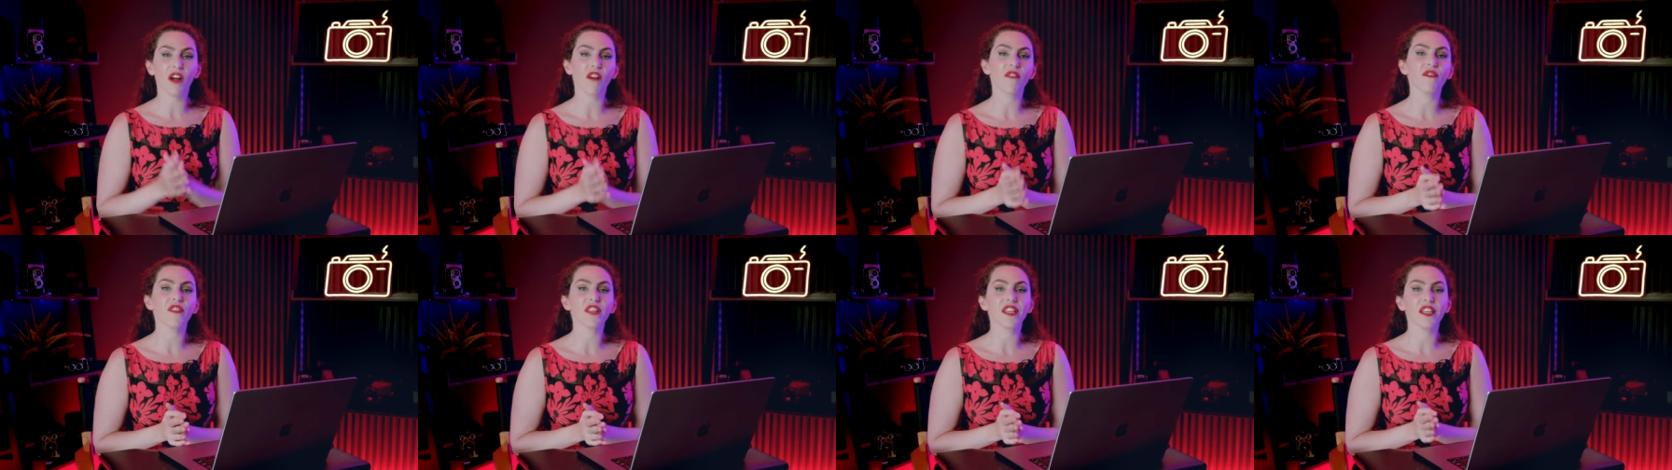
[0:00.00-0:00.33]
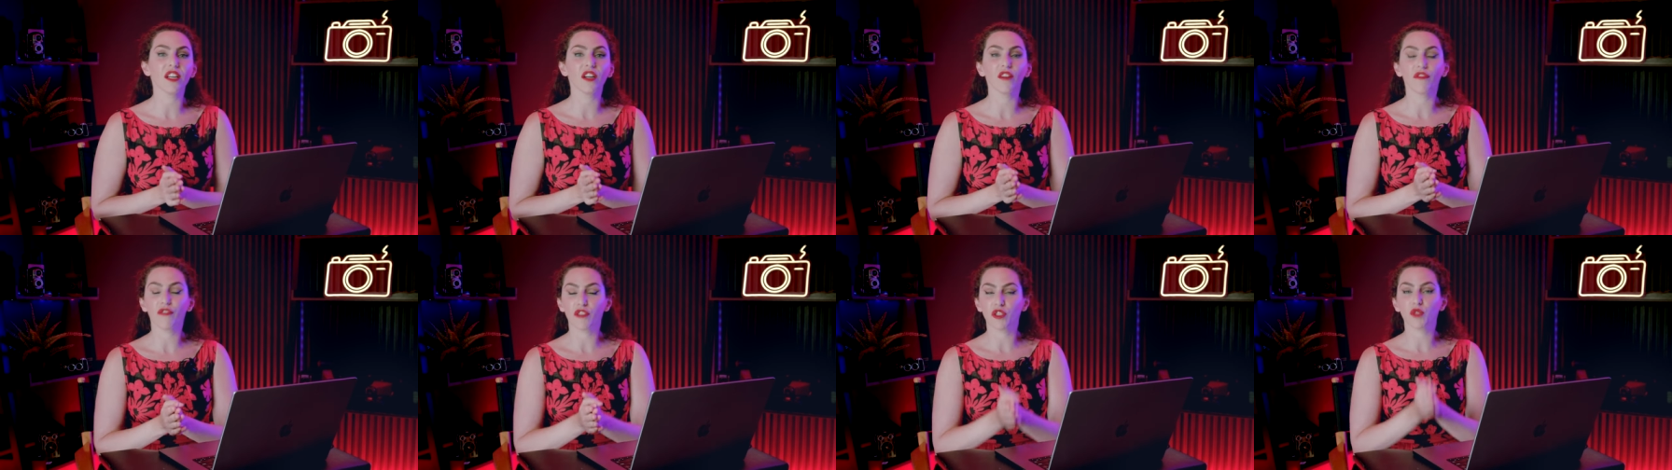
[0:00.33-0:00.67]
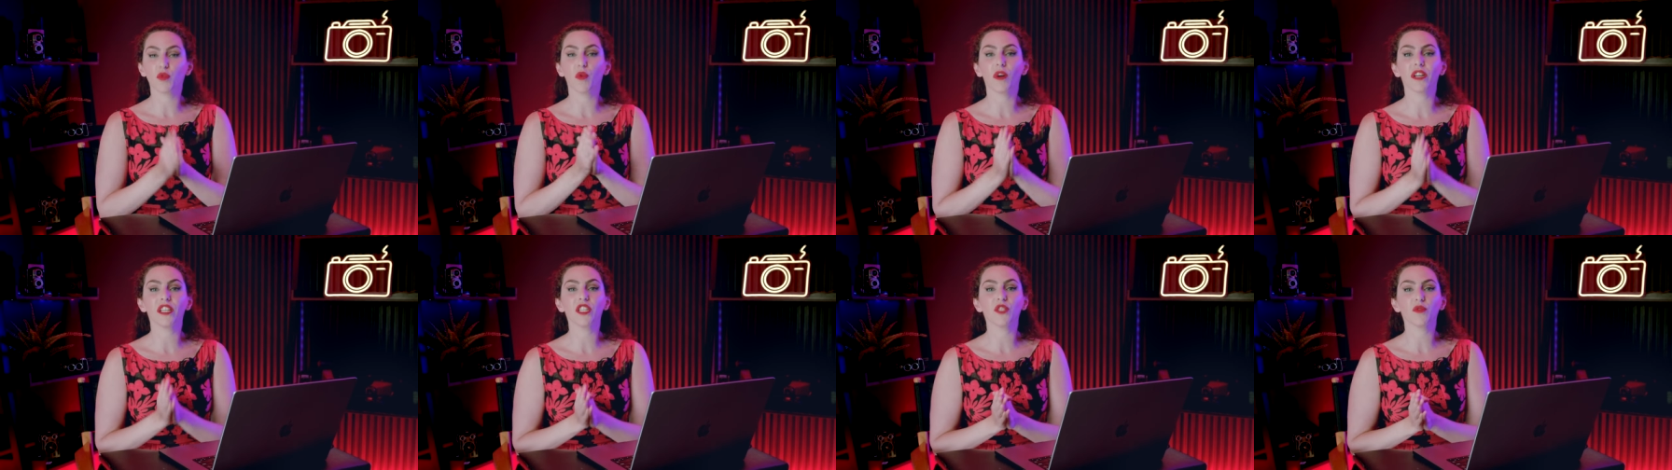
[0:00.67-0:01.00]
of the year for
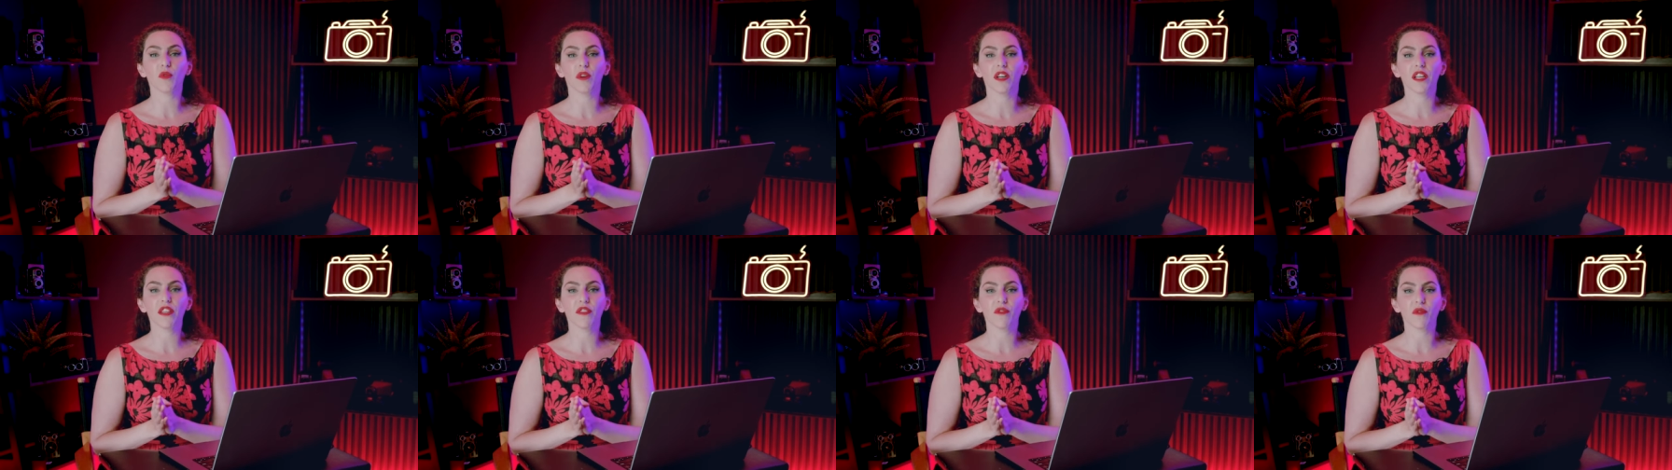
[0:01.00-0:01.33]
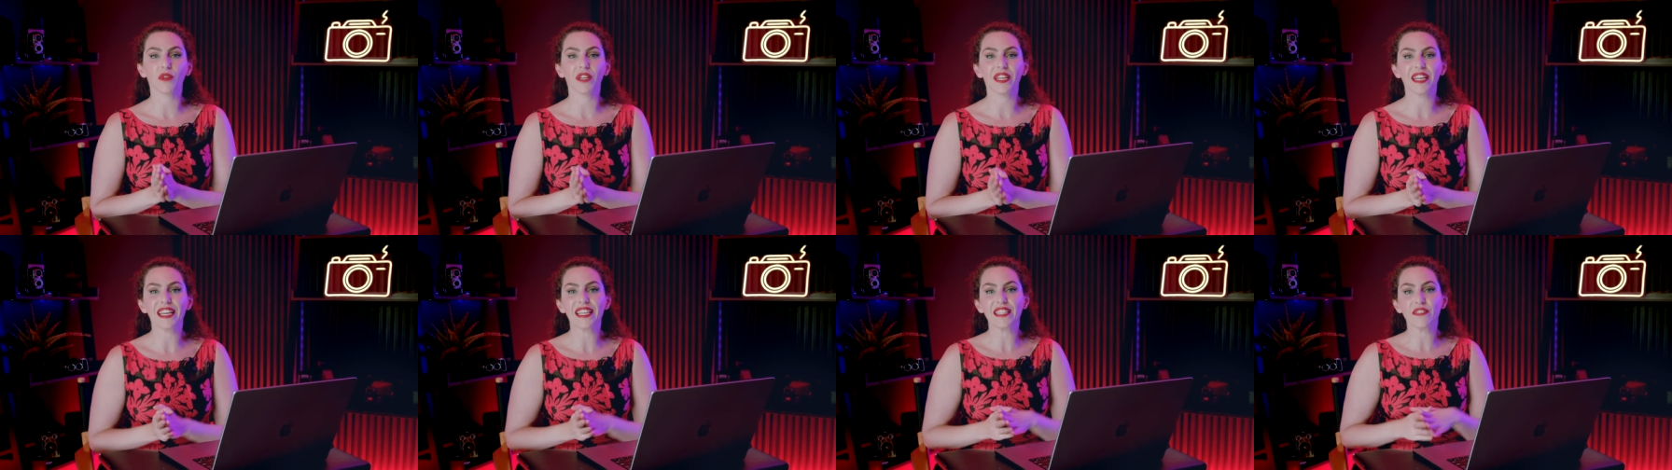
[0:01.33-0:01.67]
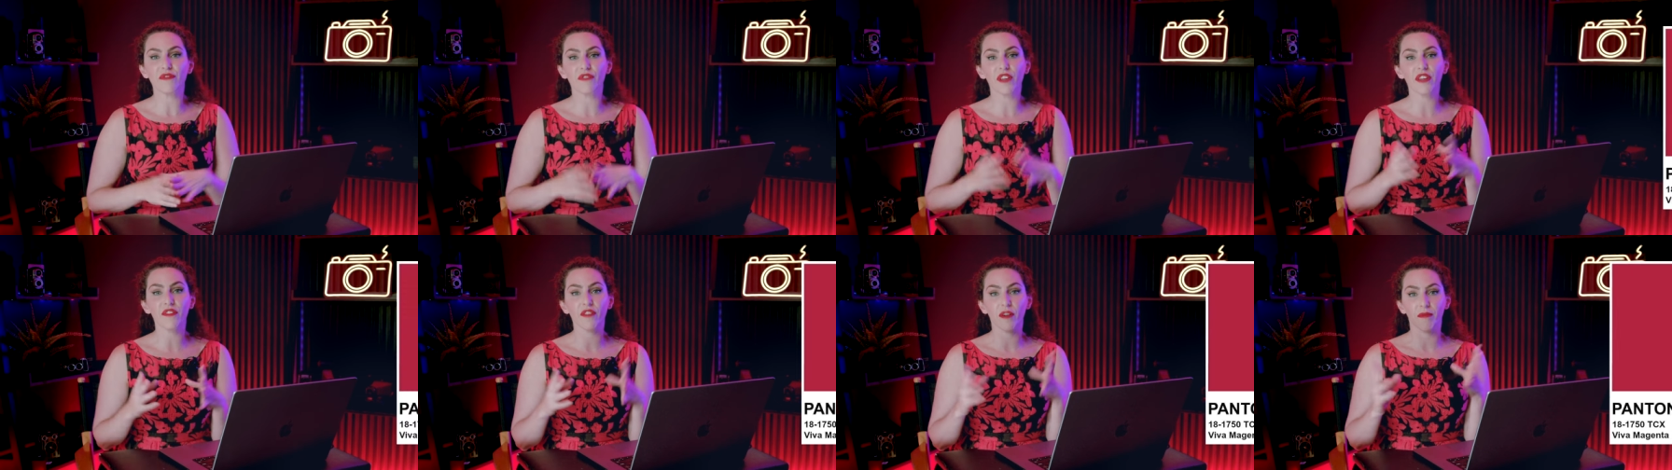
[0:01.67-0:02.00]
2023 is
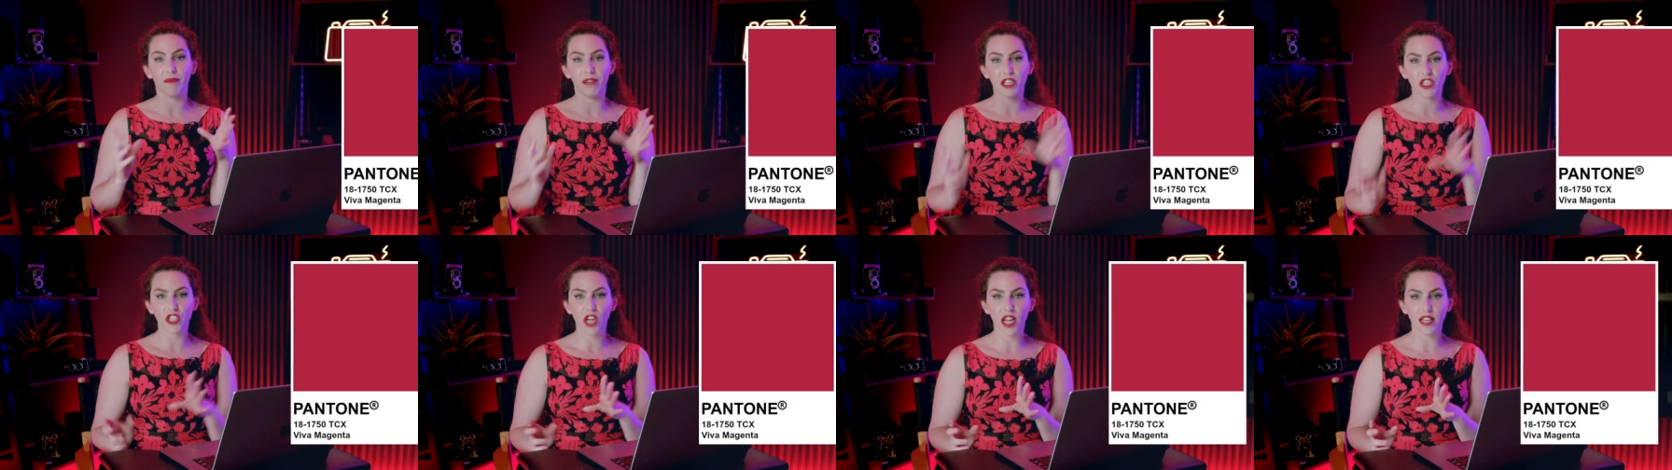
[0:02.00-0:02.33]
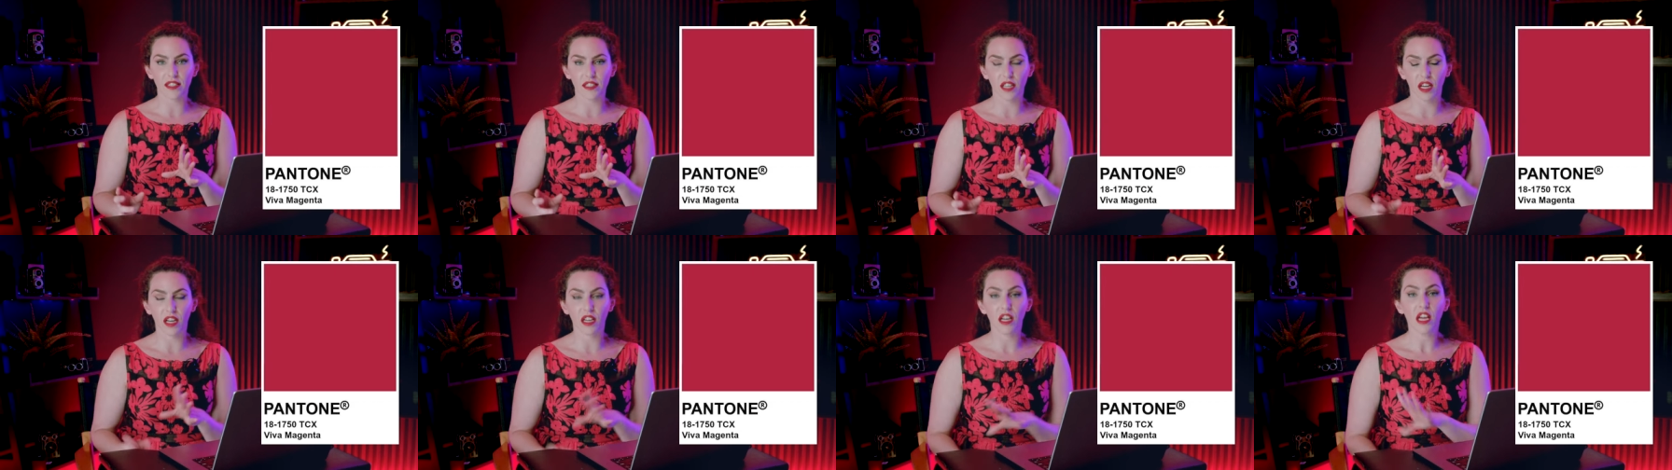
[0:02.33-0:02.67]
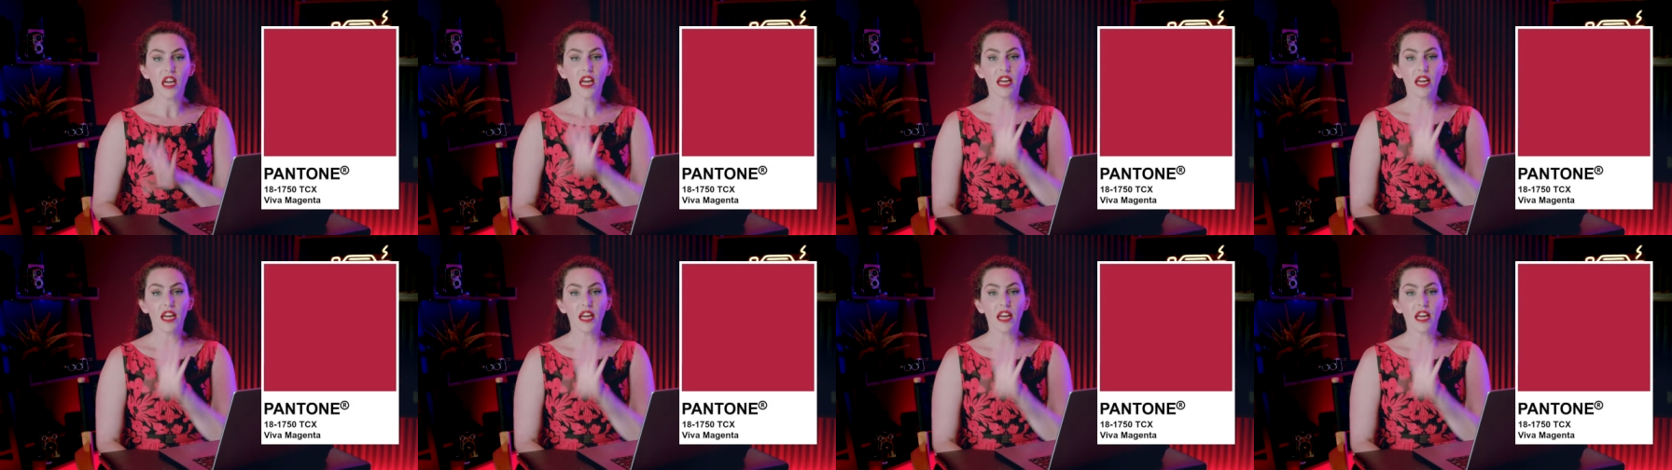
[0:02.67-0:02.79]
Viva Magenta.